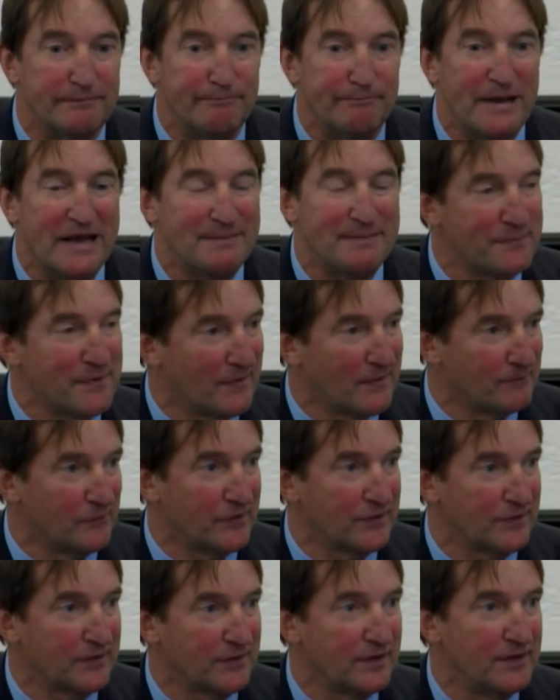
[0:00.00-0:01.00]
made
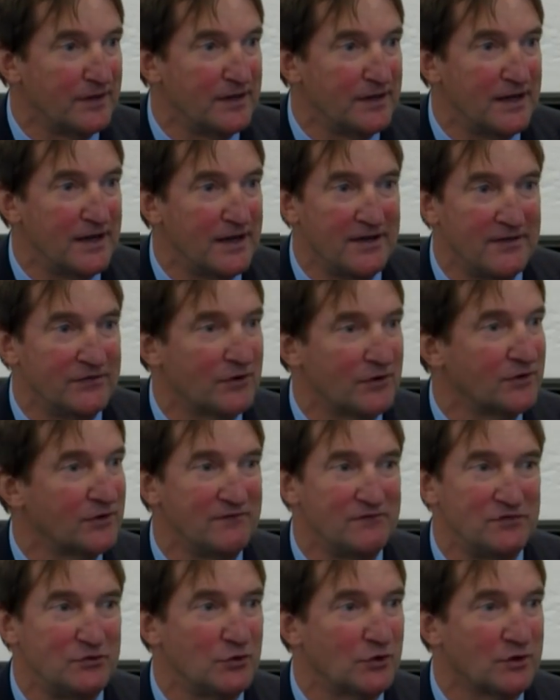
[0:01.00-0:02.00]
public, and they're
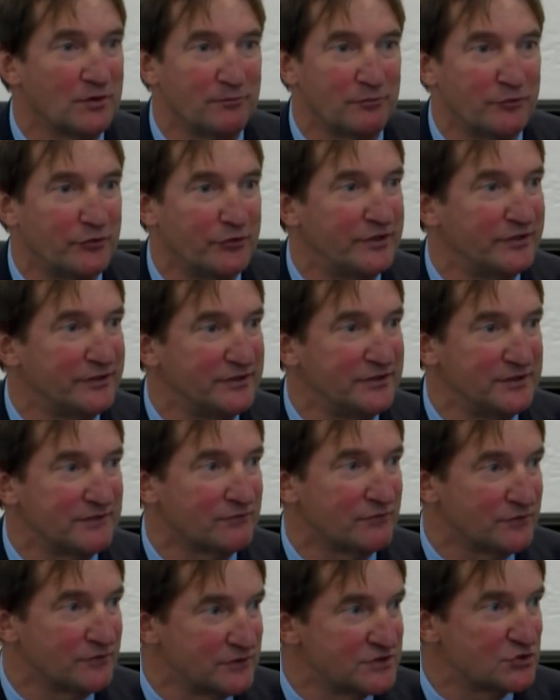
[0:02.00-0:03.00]
giving you a completely
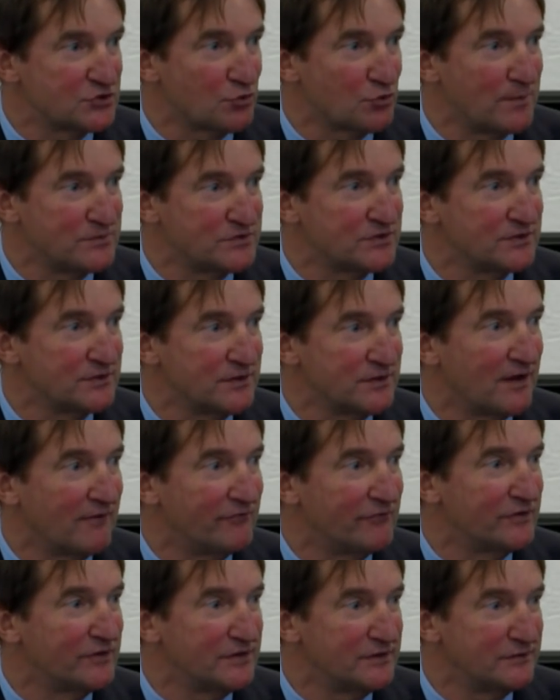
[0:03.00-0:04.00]
different description
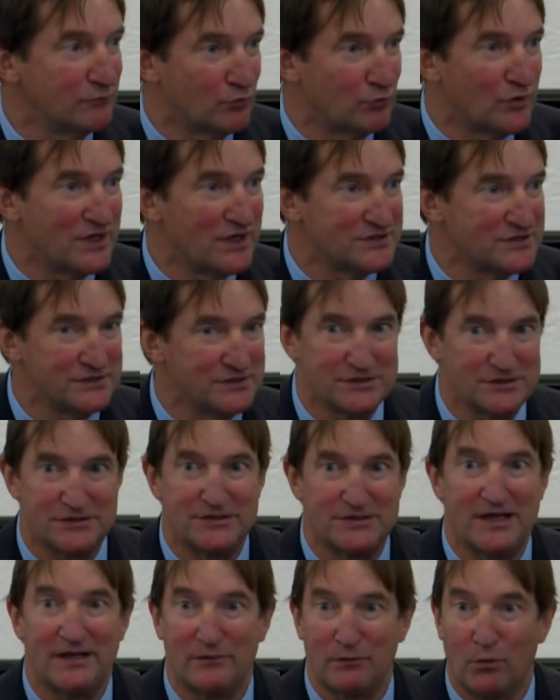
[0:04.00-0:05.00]
of the residence
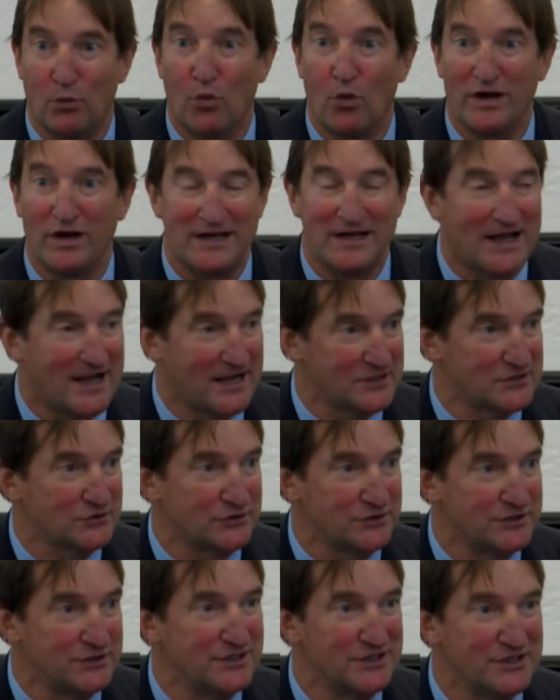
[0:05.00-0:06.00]
than what it
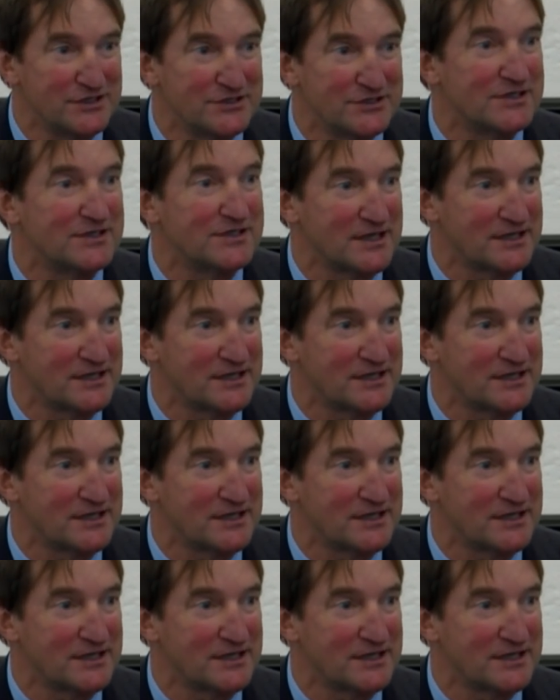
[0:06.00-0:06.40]
actually is,